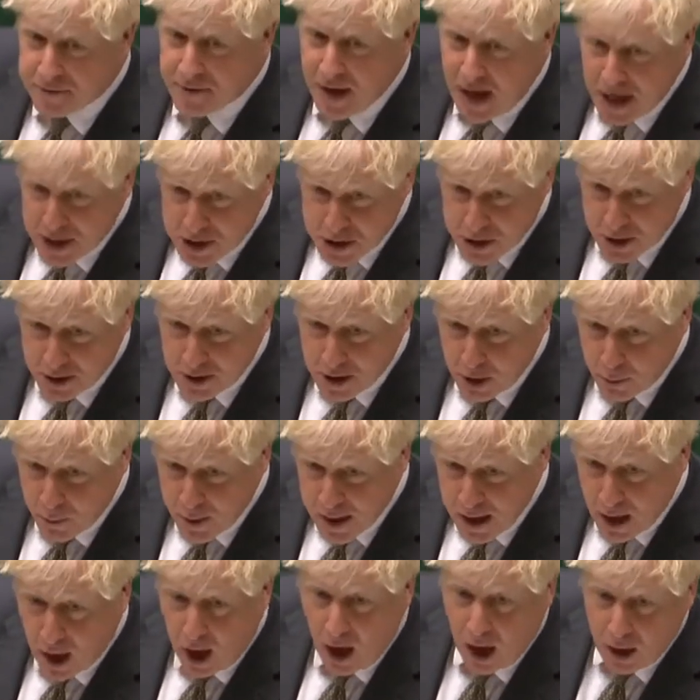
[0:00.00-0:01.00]
action that
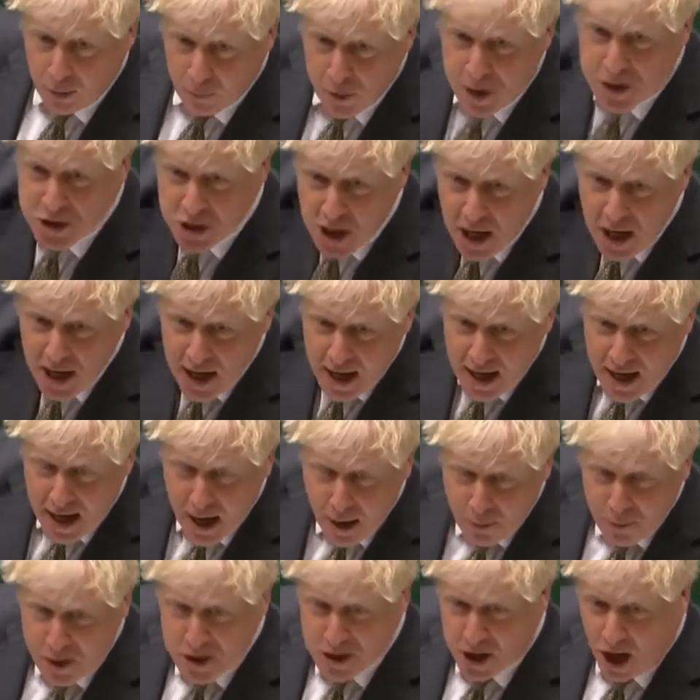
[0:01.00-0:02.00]
we are, and which
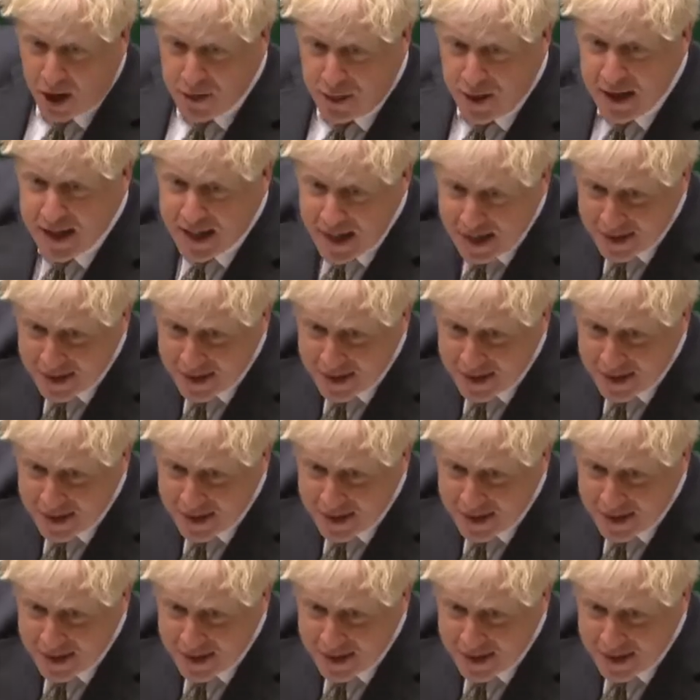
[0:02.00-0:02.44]
I think he